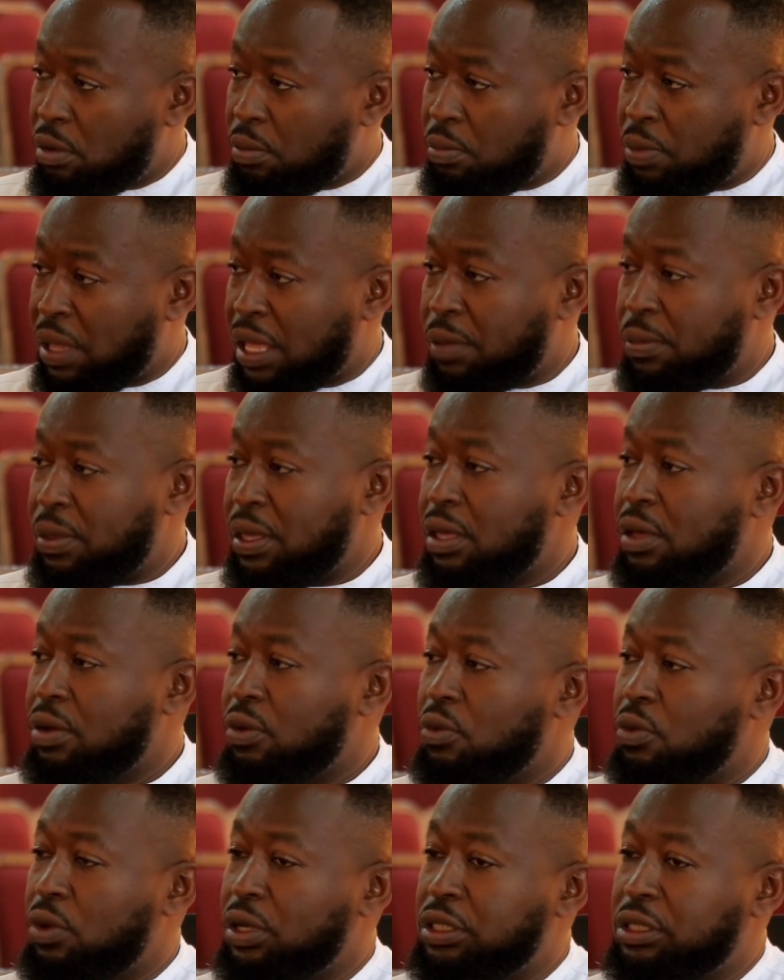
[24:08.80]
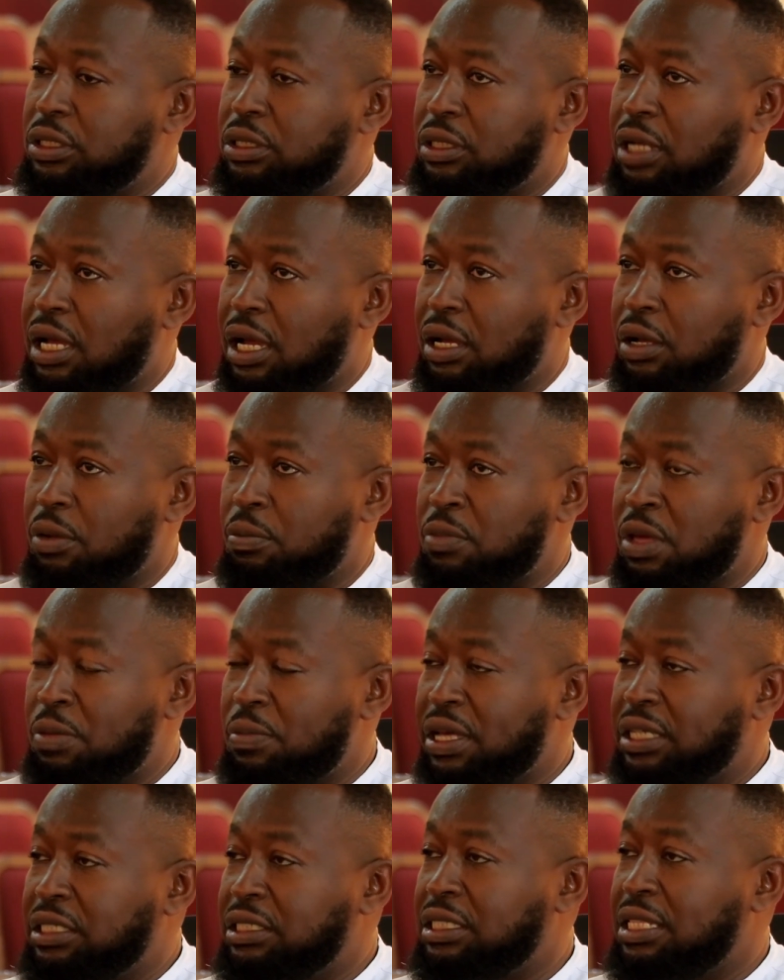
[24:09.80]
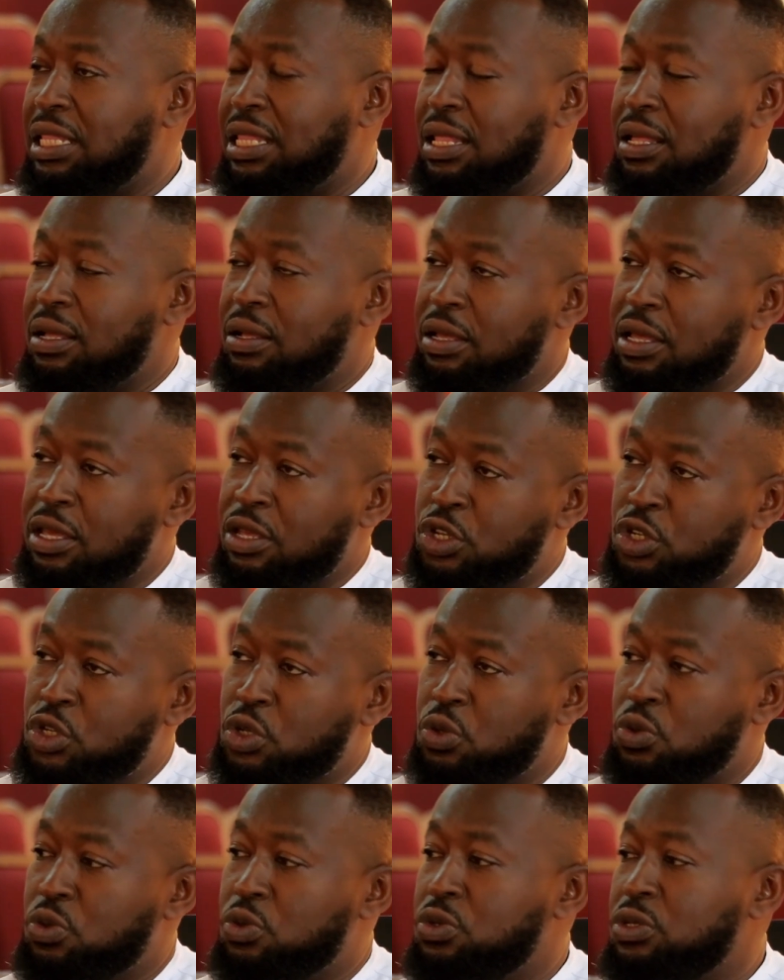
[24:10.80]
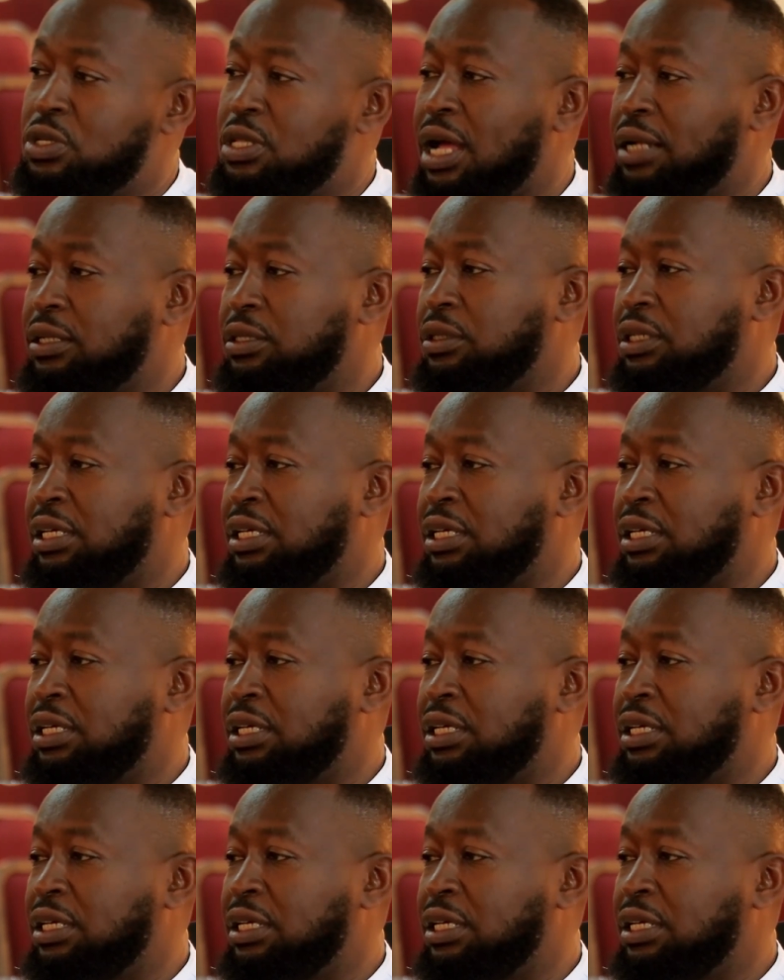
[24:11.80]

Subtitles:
baby, which mimics issues that